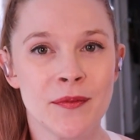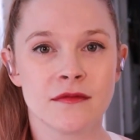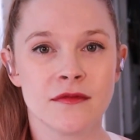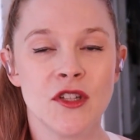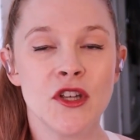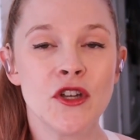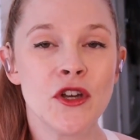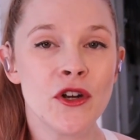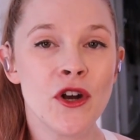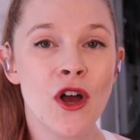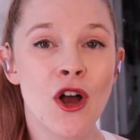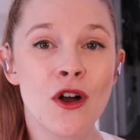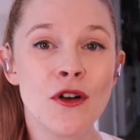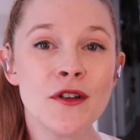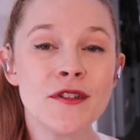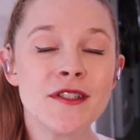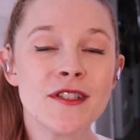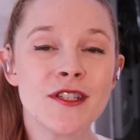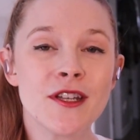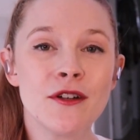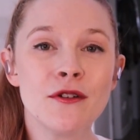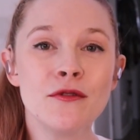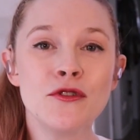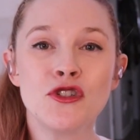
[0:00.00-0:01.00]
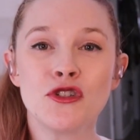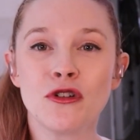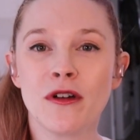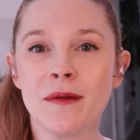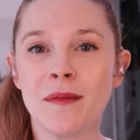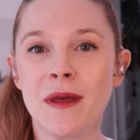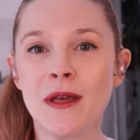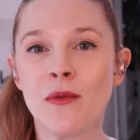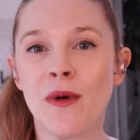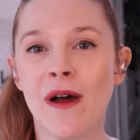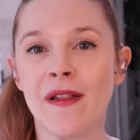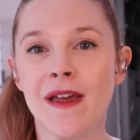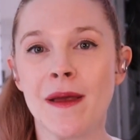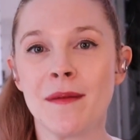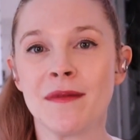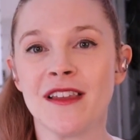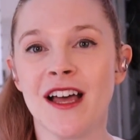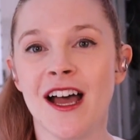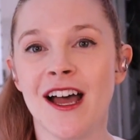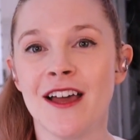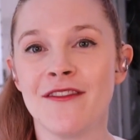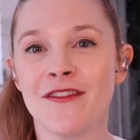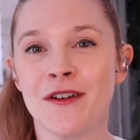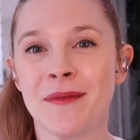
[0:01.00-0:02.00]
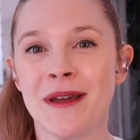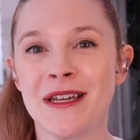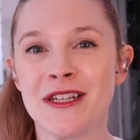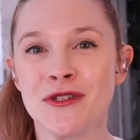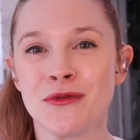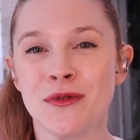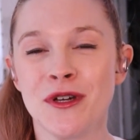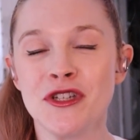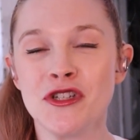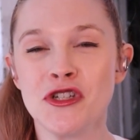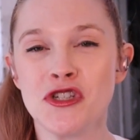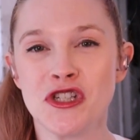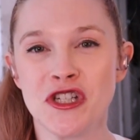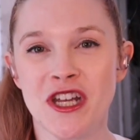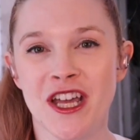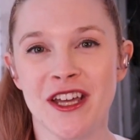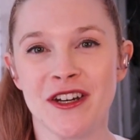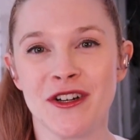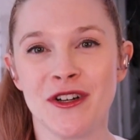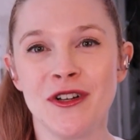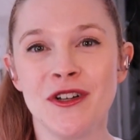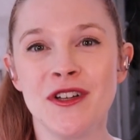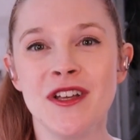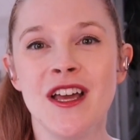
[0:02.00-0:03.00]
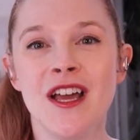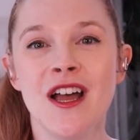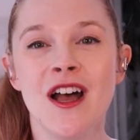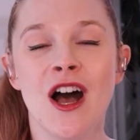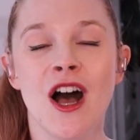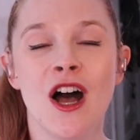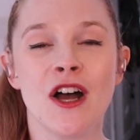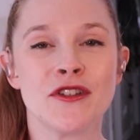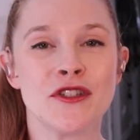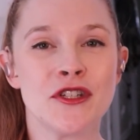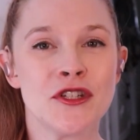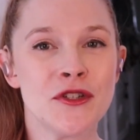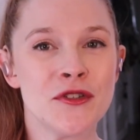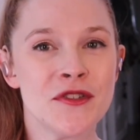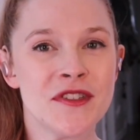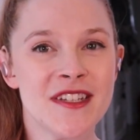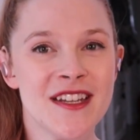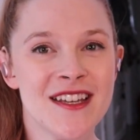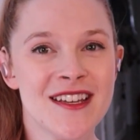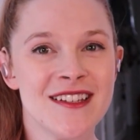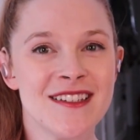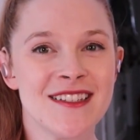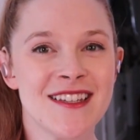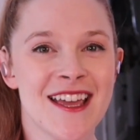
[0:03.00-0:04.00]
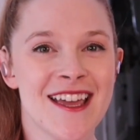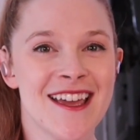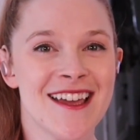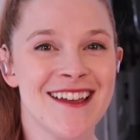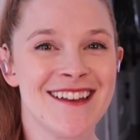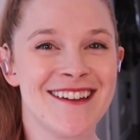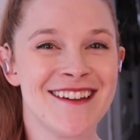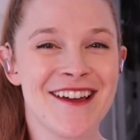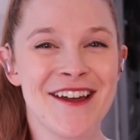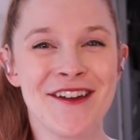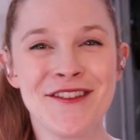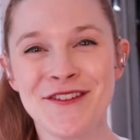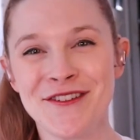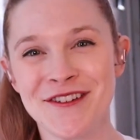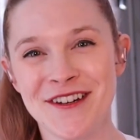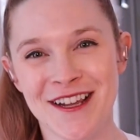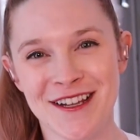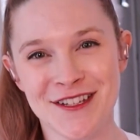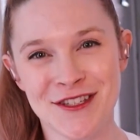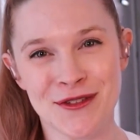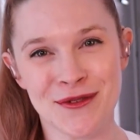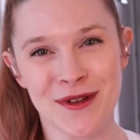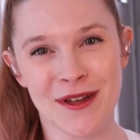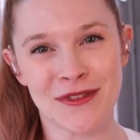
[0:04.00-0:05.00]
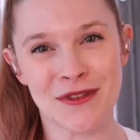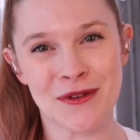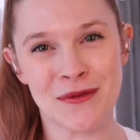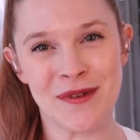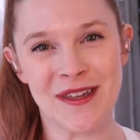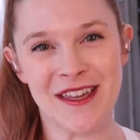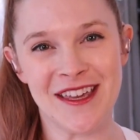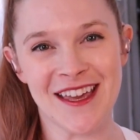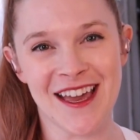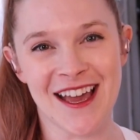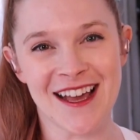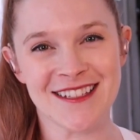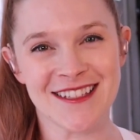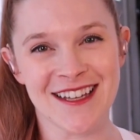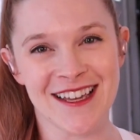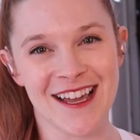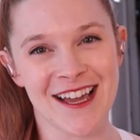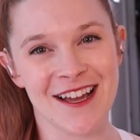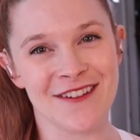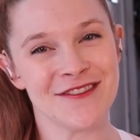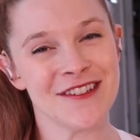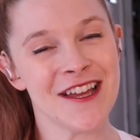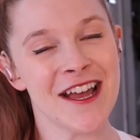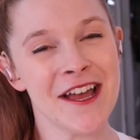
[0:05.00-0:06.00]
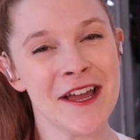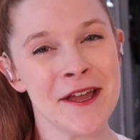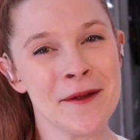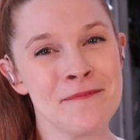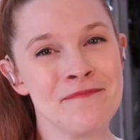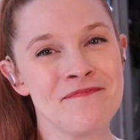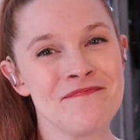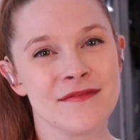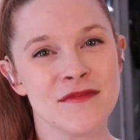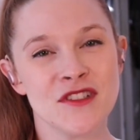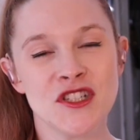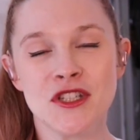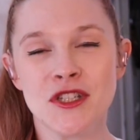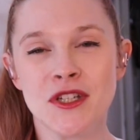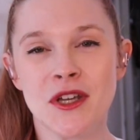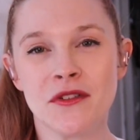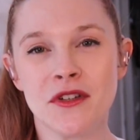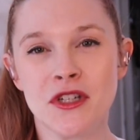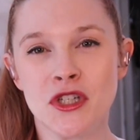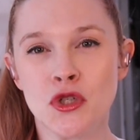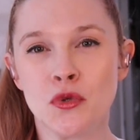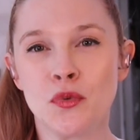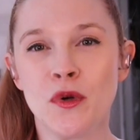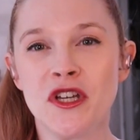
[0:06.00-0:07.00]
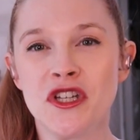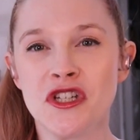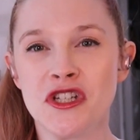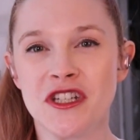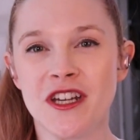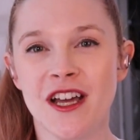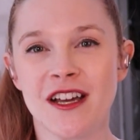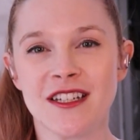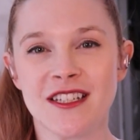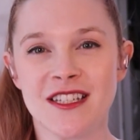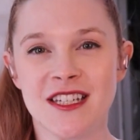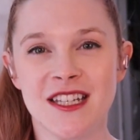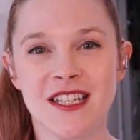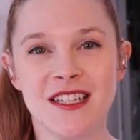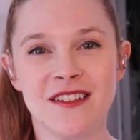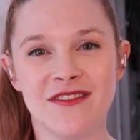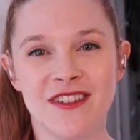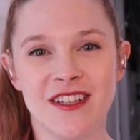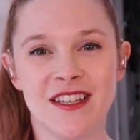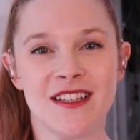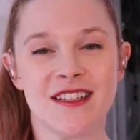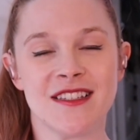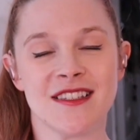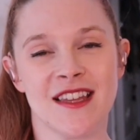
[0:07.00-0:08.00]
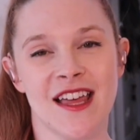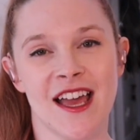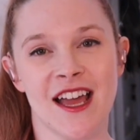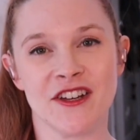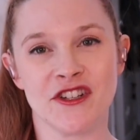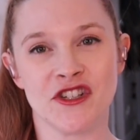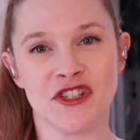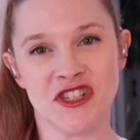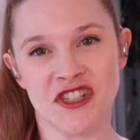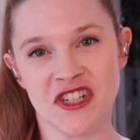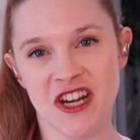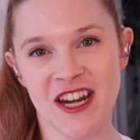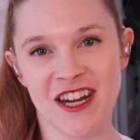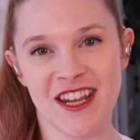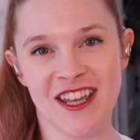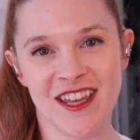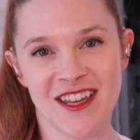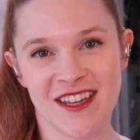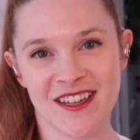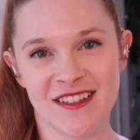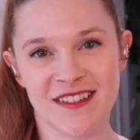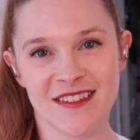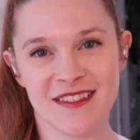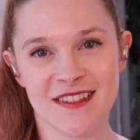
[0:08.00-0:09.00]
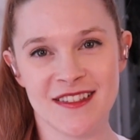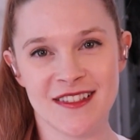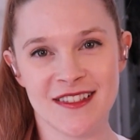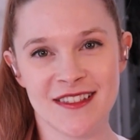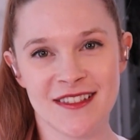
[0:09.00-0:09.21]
You can also join me while I'm live on my Twitch channel on Tuesdays and other days throughout the week as I have time. Just go to twitch.tv/Jaydigains.